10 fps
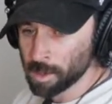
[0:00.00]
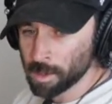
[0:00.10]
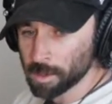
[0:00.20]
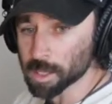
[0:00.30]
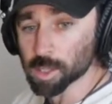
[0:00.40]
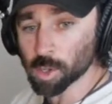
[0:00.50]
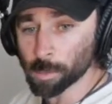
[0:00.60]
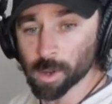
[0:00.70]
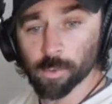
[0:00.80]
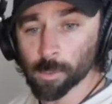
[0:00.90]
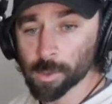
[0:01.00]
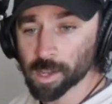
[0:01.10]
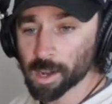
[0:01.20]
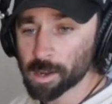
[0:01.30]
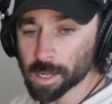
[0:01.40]
this little bit of
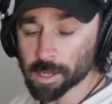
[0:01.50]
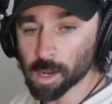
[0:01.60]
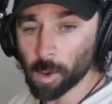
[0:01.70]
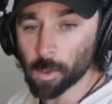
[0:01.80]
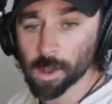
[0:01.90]
familiarity. So